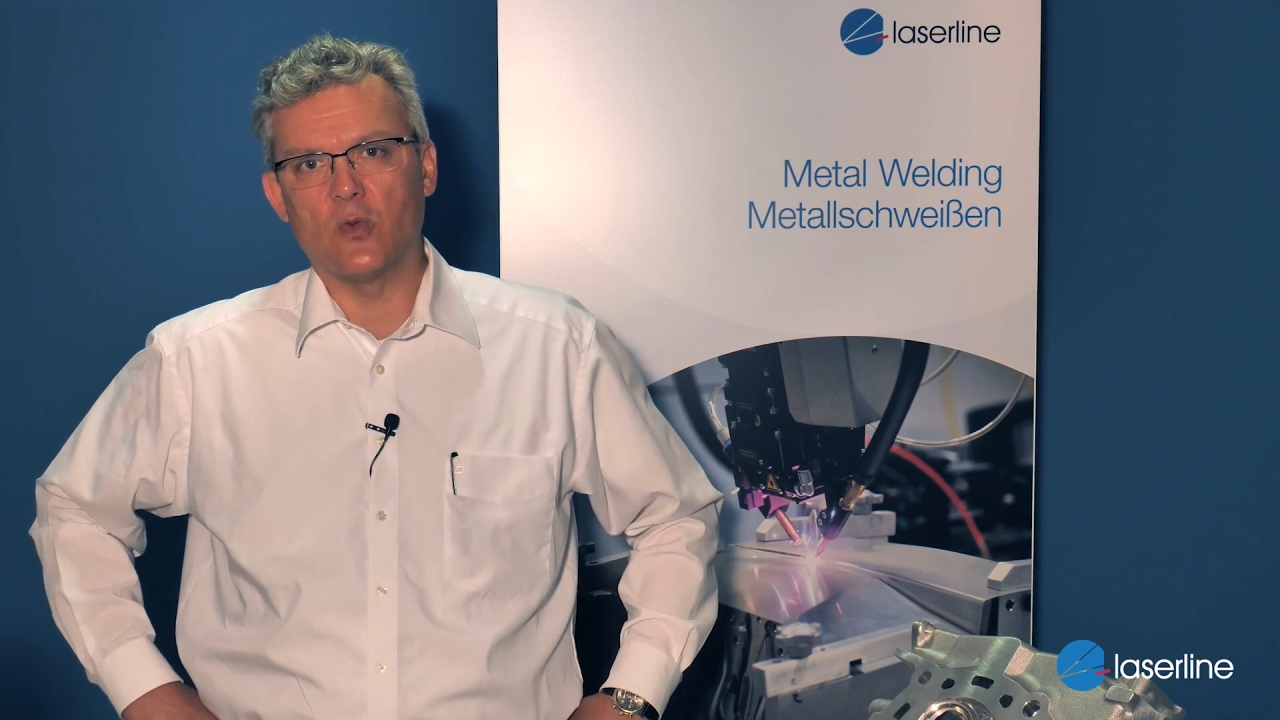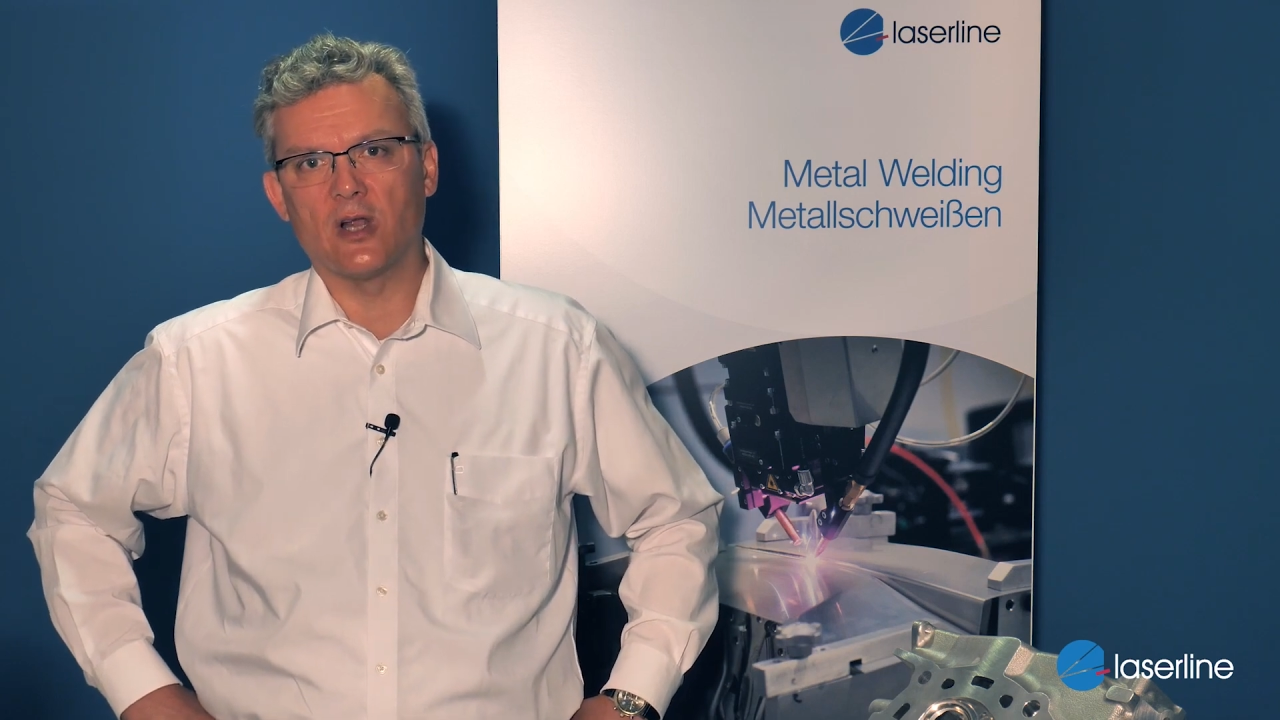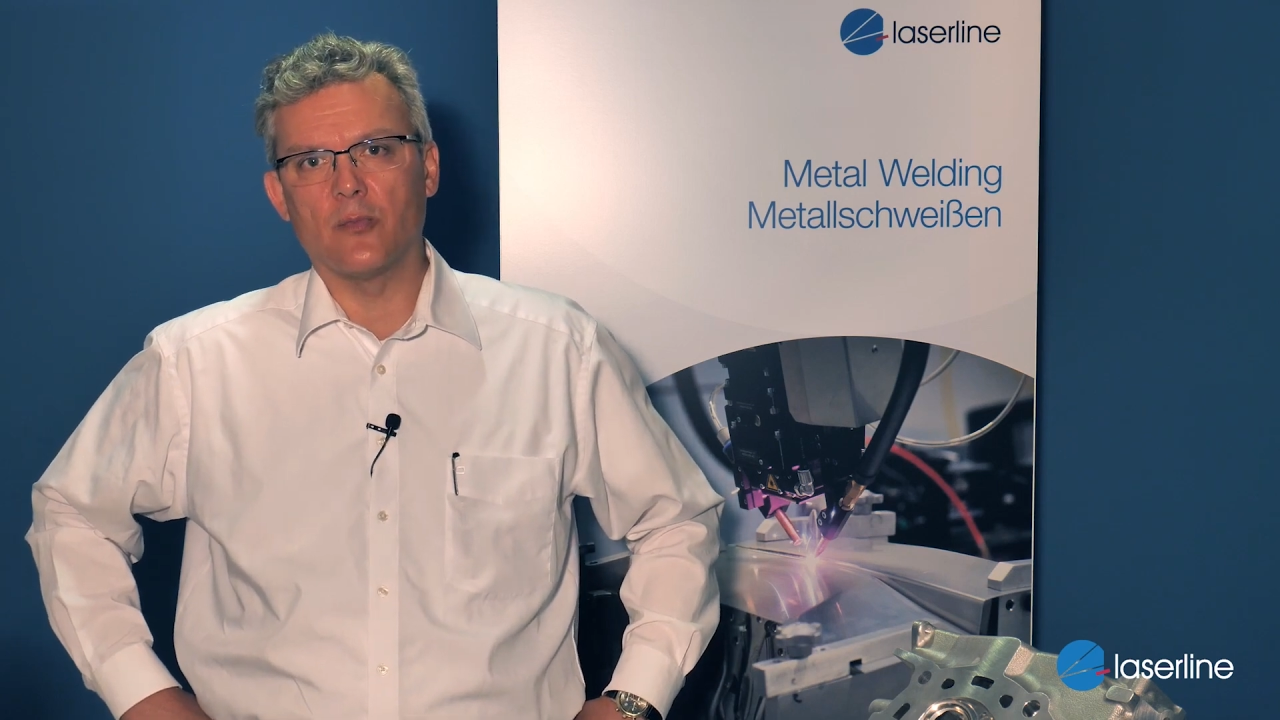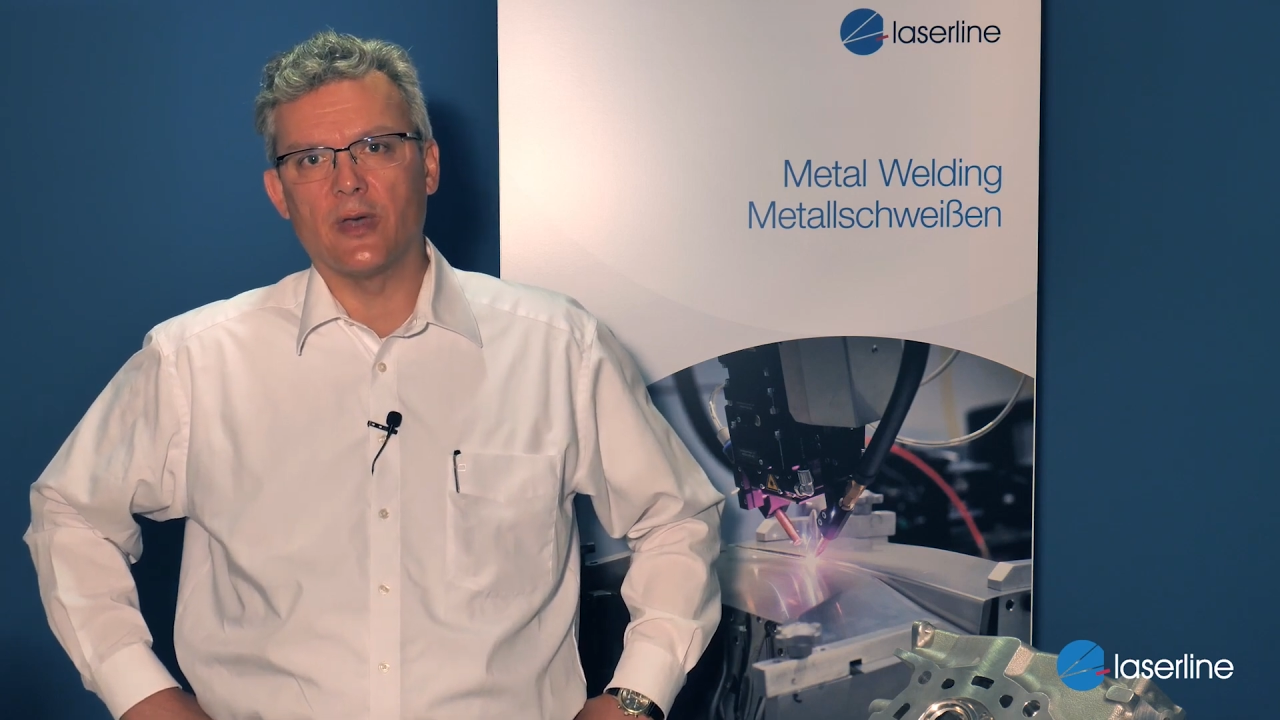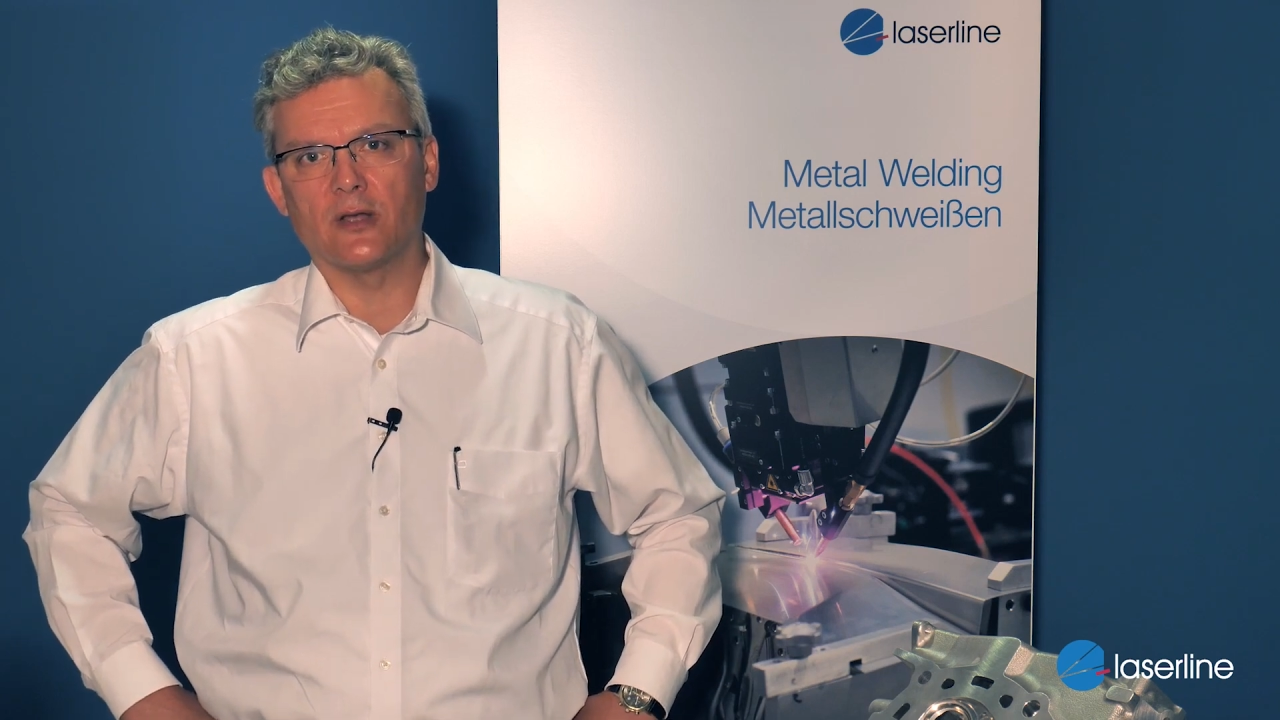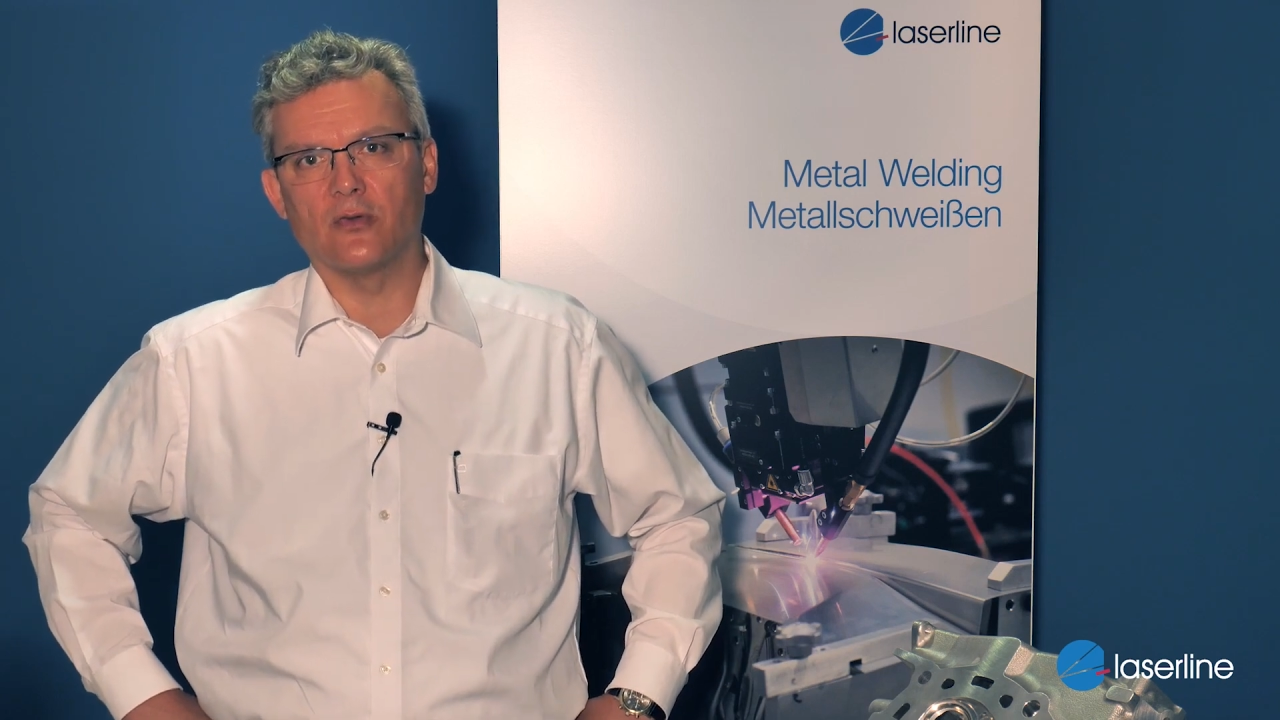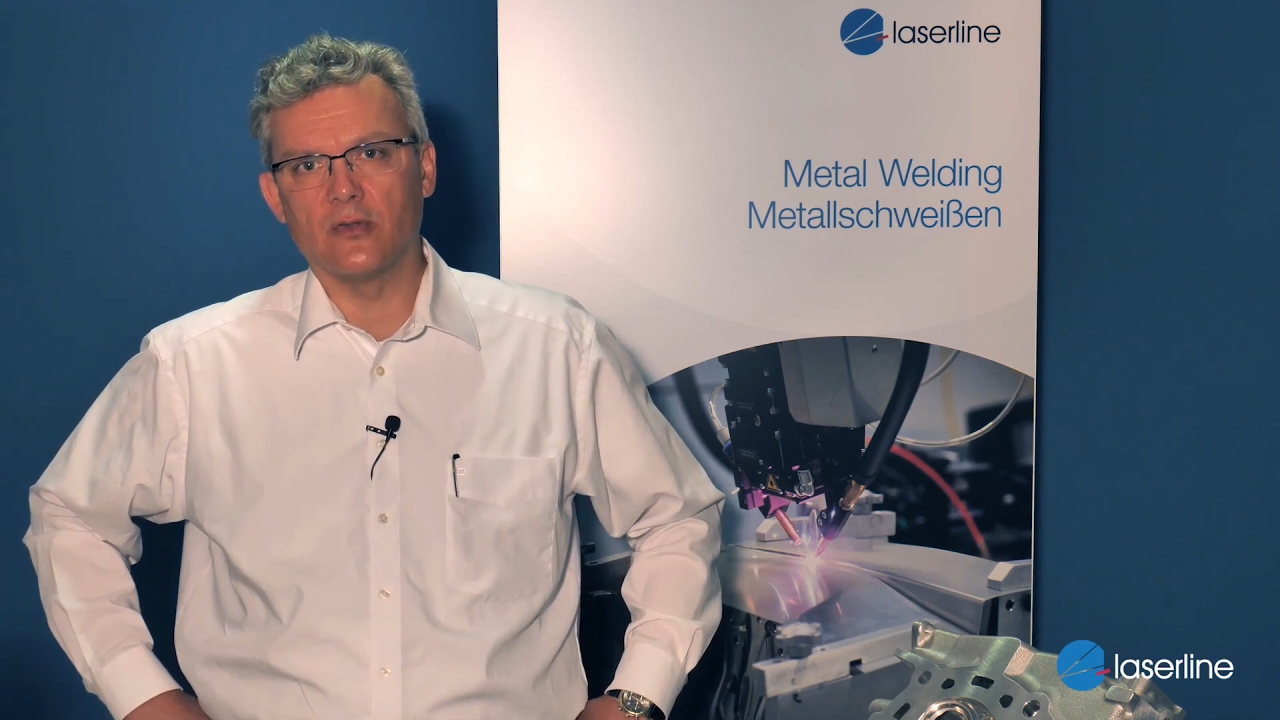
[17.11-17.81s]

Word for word: welcome back to